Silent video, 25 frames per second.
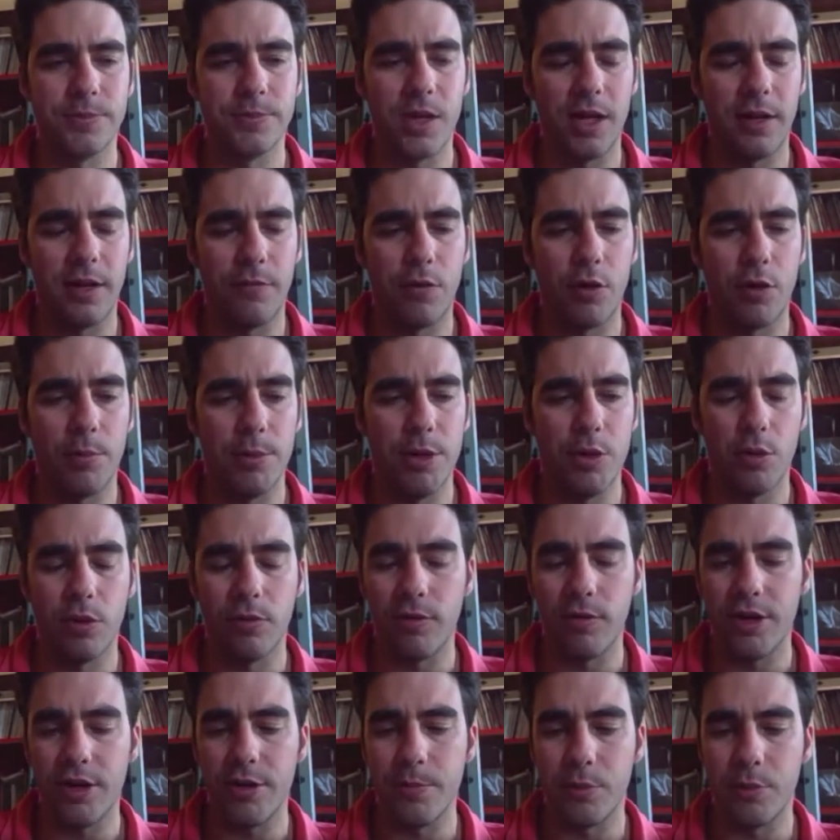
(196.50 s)
and for me it was
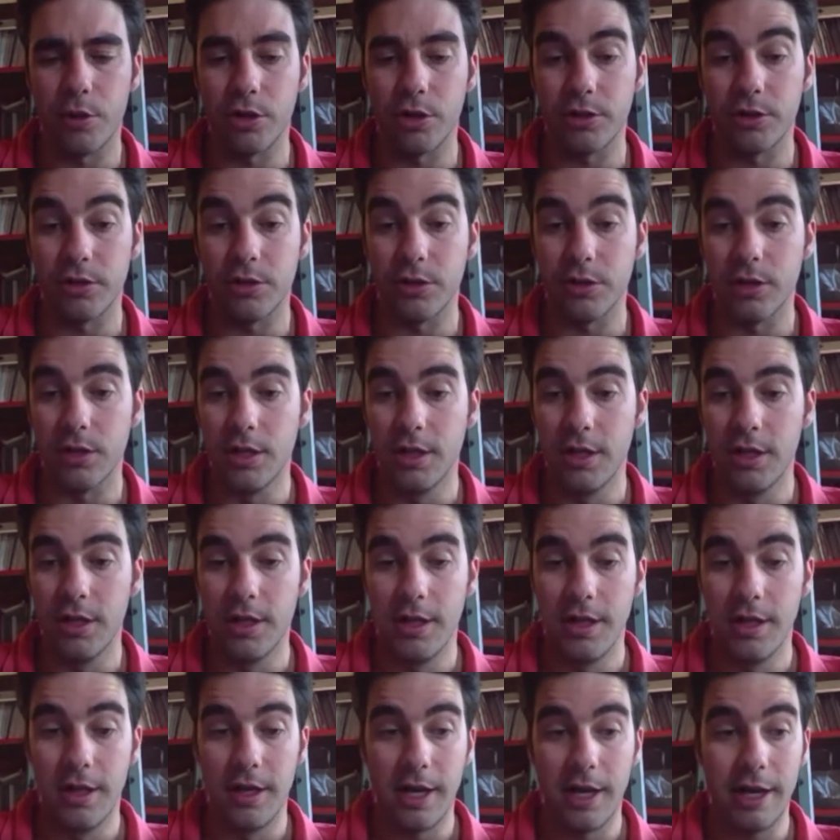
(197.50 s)
very important.
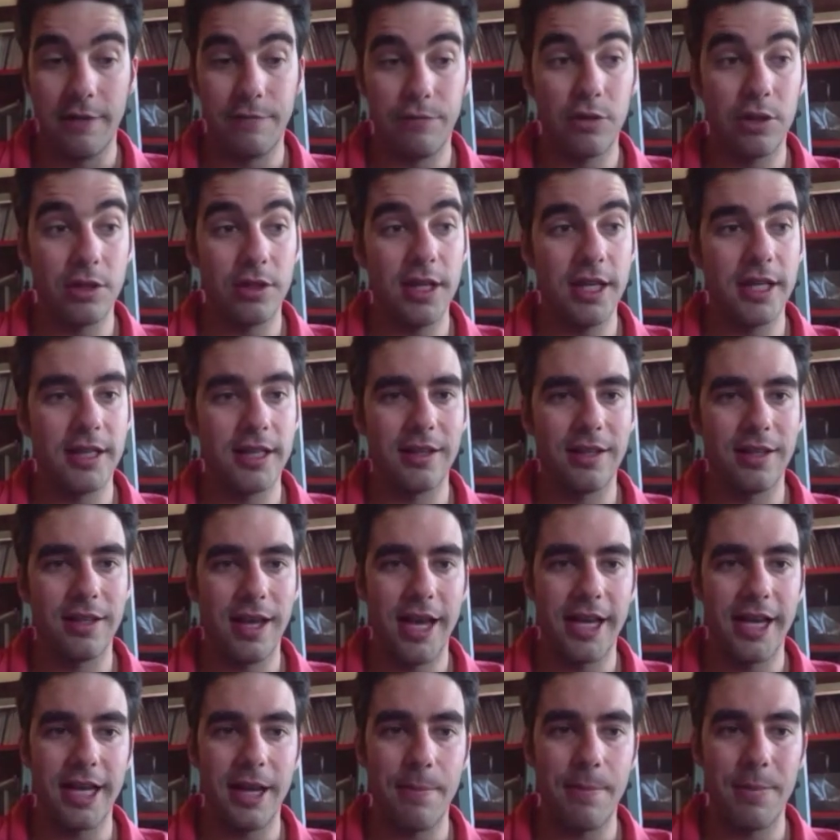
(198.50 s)
After that,
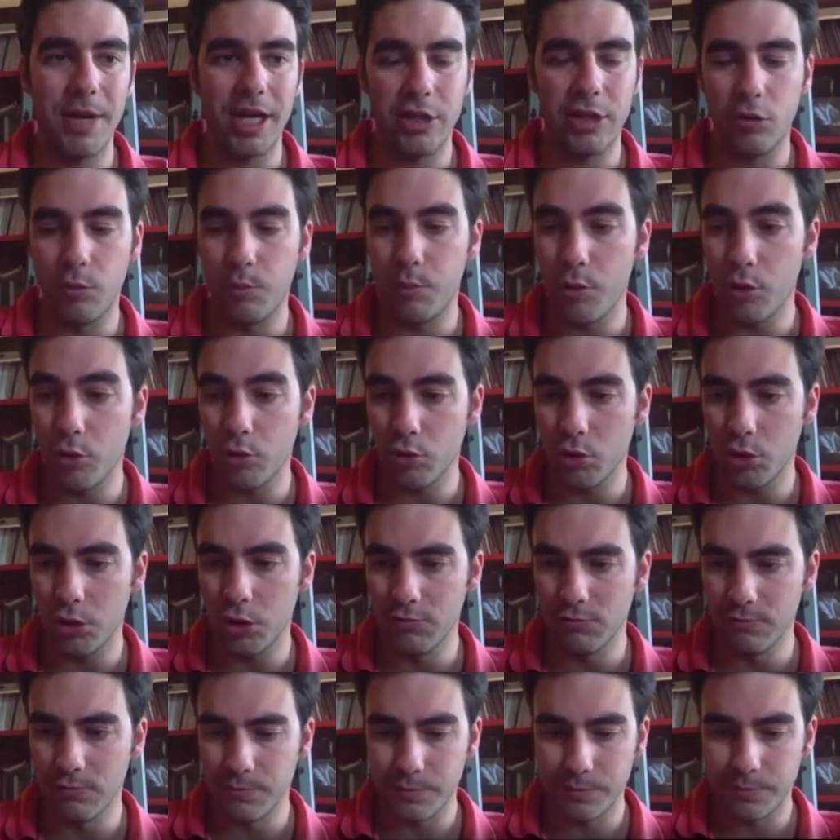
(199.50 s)
I came back to
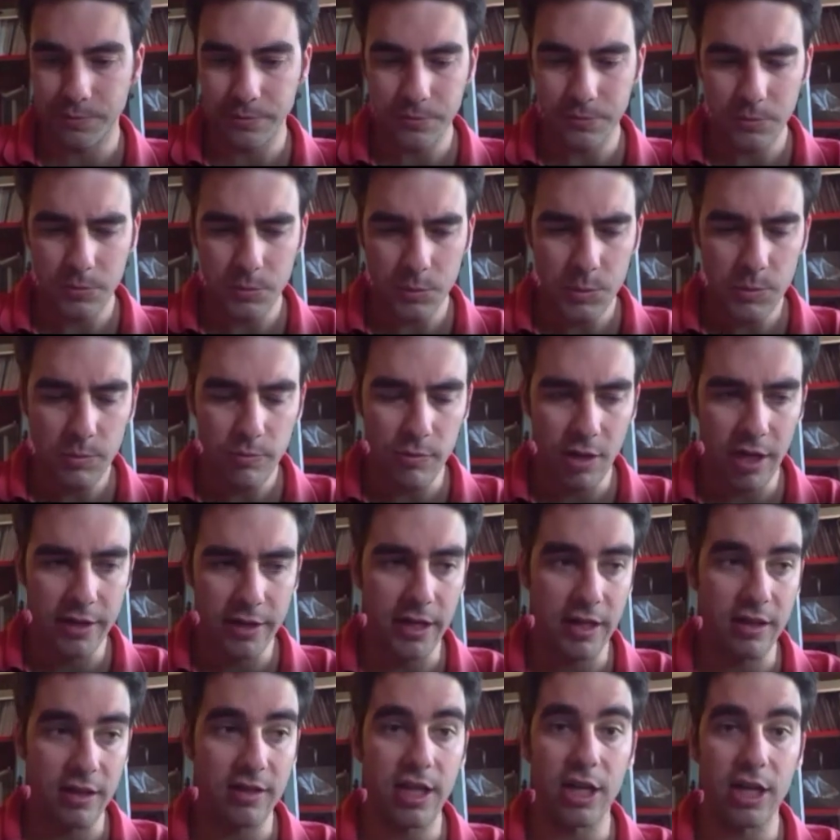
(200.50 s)
Portugal, and
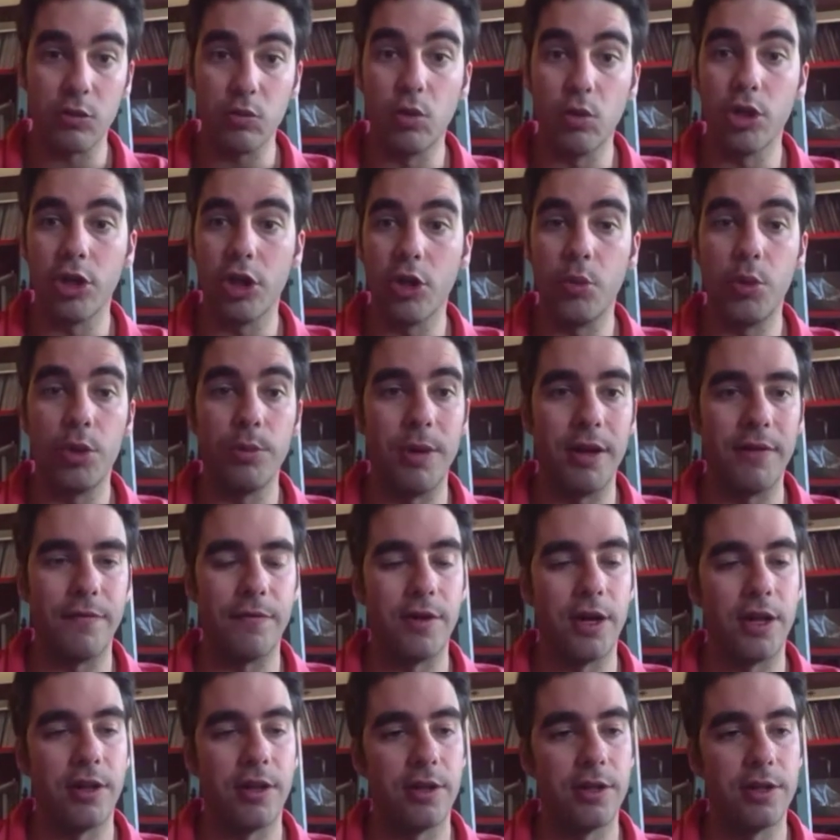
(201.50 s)
I started working with my
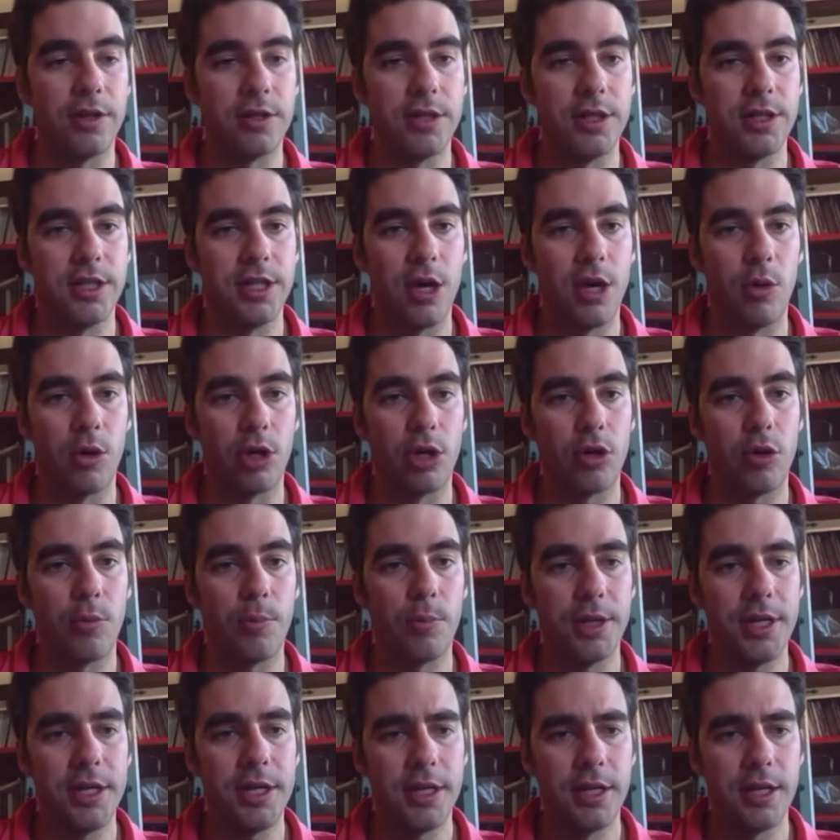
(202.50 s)
father in our
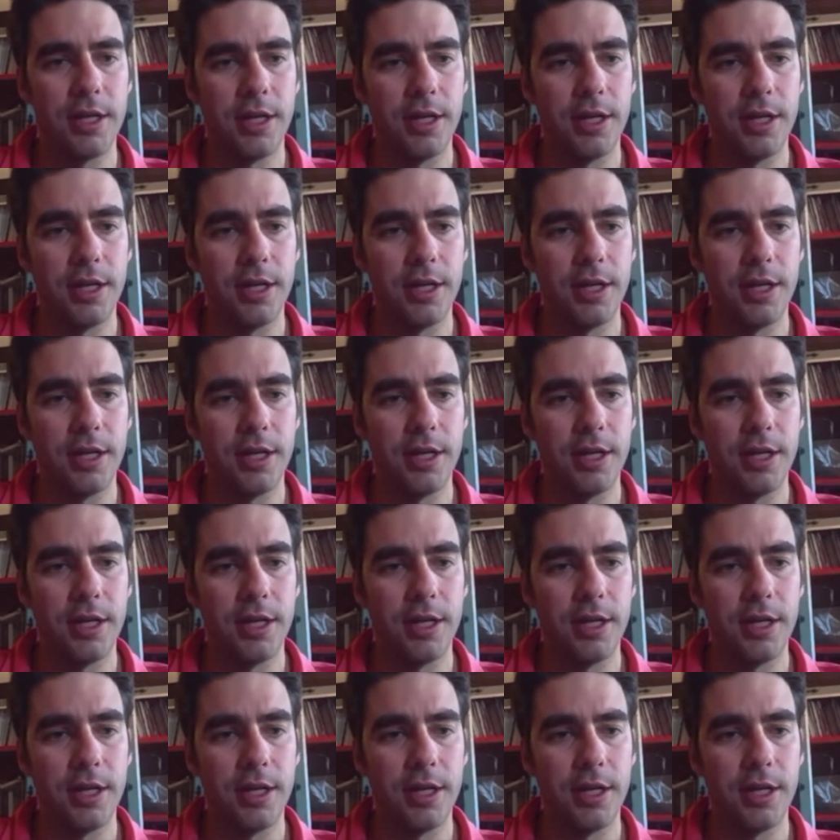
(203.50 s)
company.